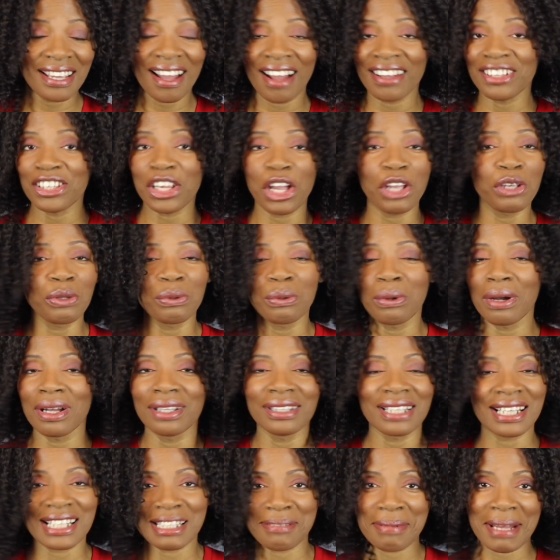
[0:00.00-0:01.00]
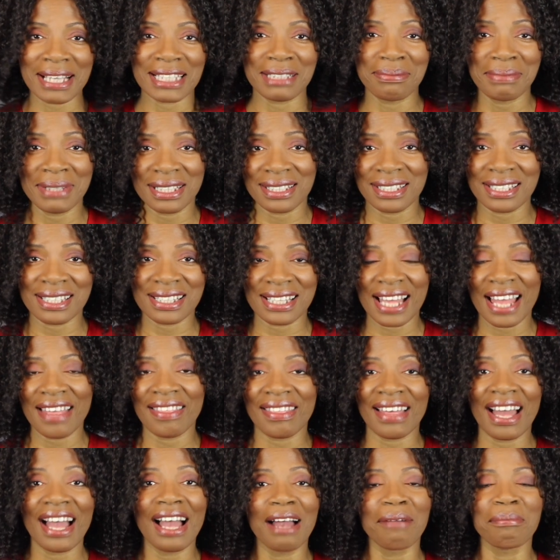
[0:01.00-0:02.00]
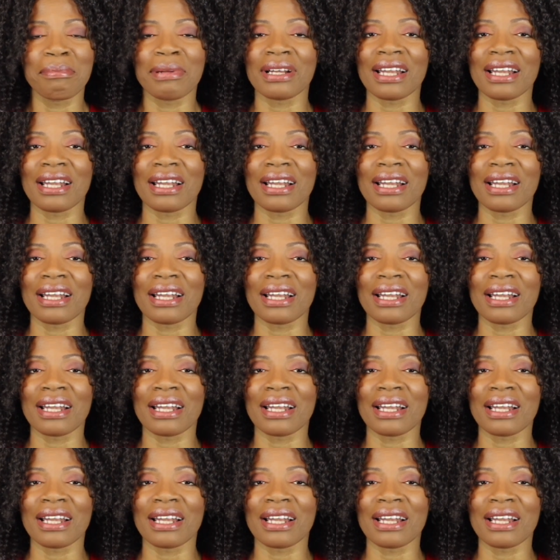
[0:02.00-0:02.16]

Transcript: I know you weren't expecting me to say that,